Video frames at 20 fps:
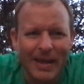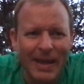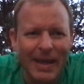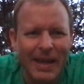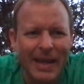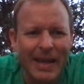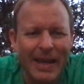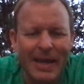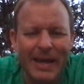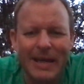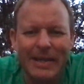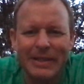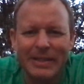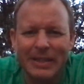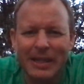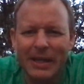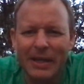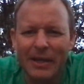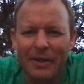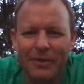And
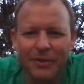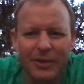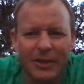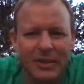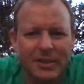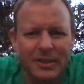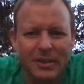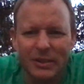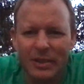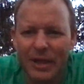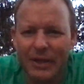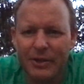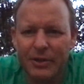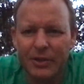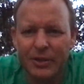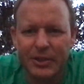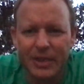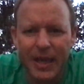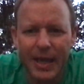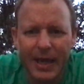this letter
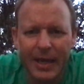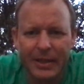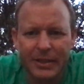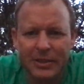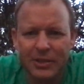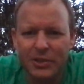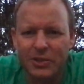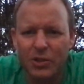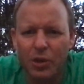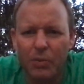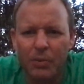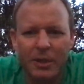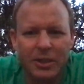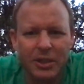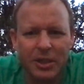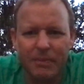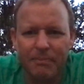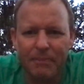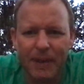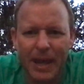has had so
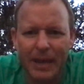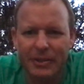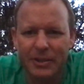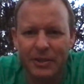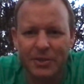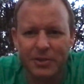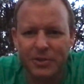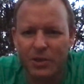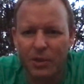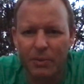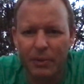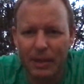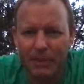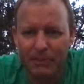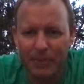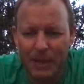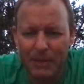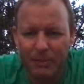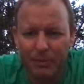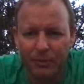much impact on so many
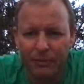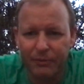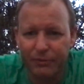people.